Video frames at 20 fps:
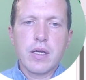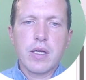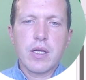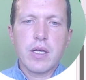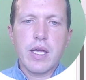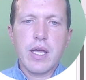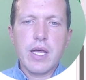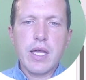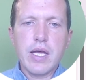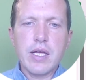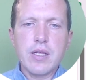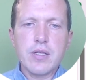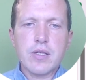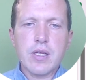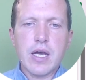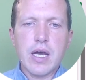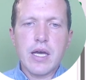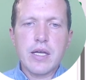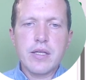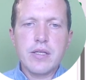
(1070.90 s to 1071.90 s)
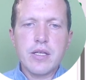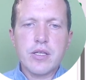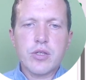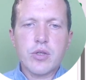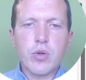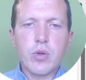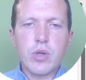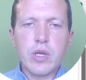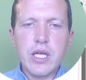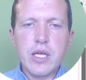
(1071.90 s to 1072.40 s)
and I need
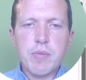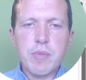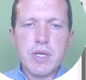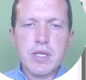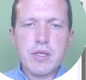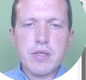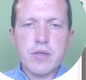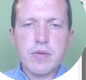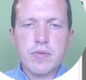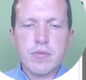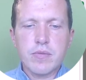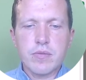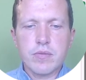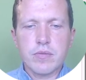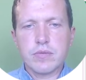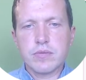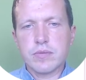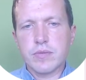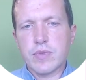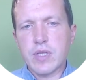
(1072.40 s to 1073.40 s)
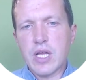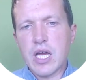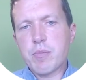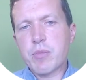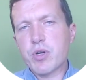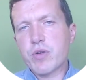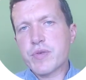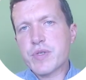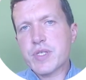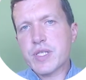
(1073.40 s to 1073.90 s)
to limit
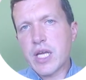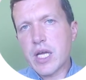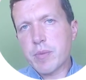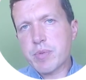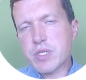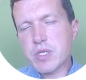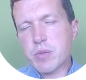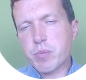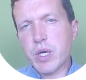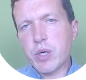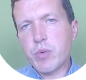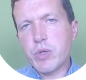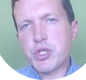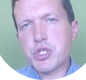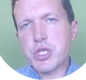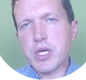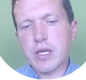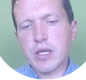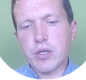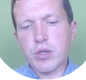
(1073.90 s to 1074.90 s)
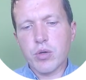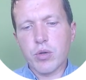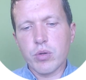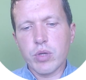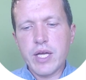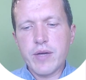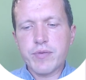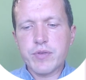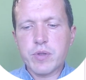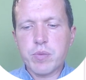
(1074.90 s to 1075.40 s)
number of steps by which I can go
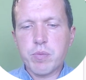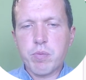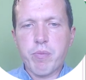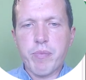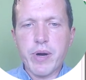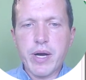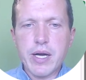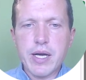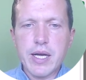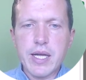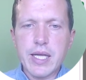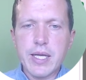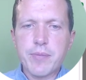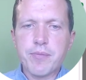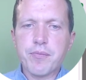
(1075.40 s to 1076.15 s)
left by